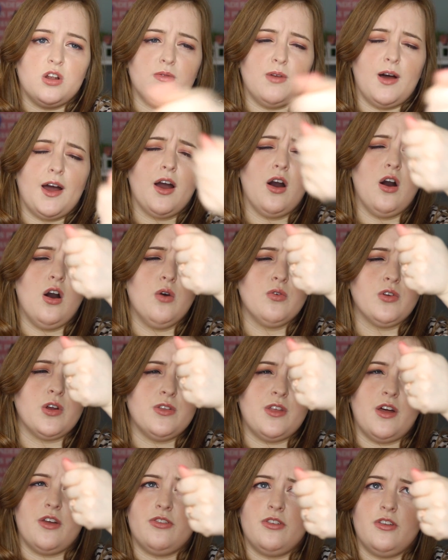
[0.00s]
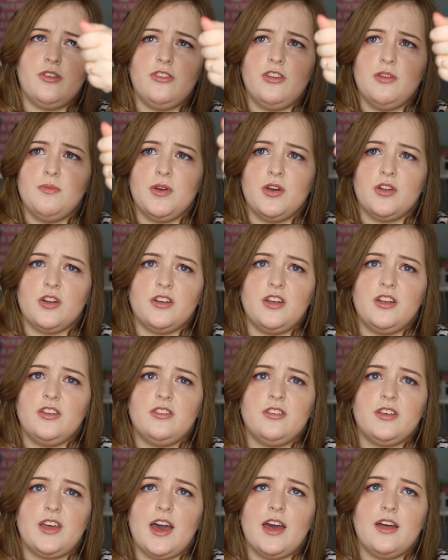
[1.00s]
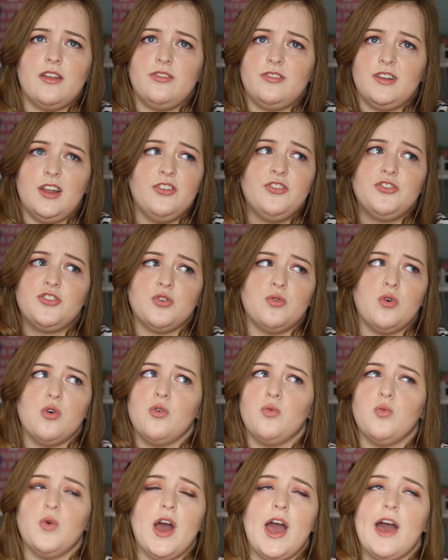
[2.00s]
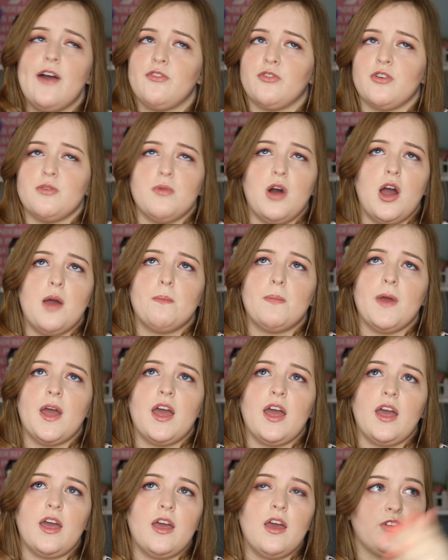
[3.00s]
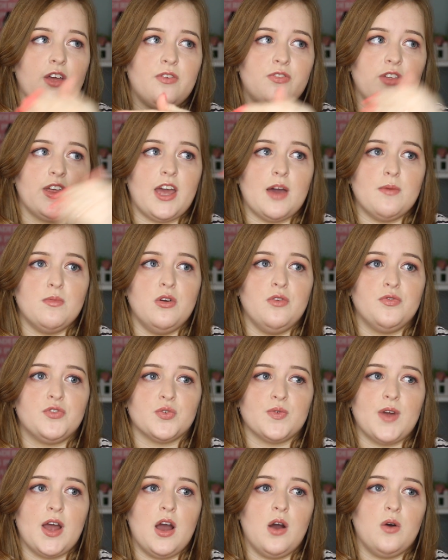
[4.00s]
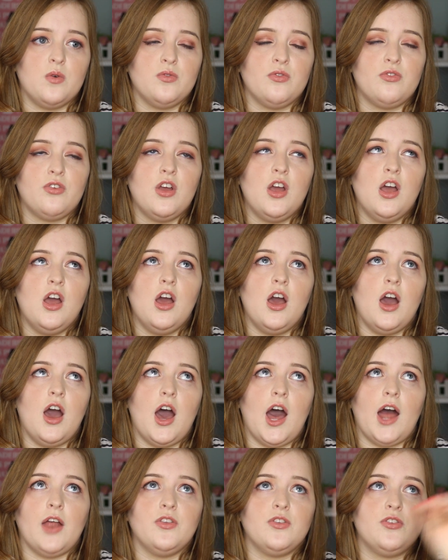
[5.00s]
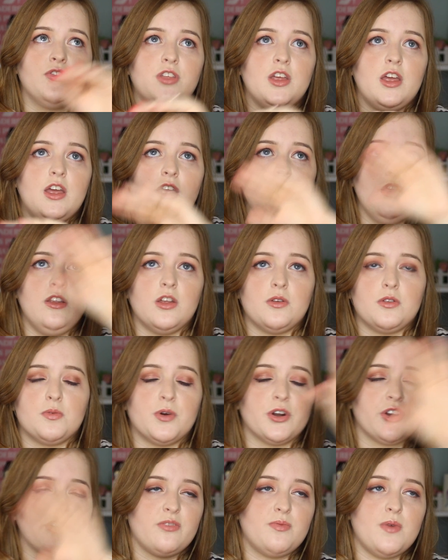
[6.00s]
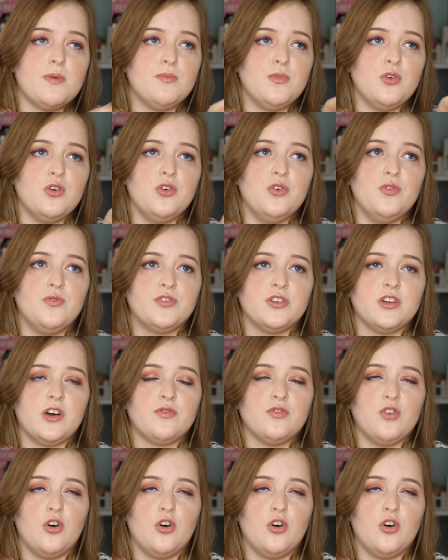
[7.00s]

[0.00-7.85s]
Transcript: I'm like, oh no, that's Enzymian, I need to get a Celestial or whatever it might be. If they get moved around and the products have been moved and I've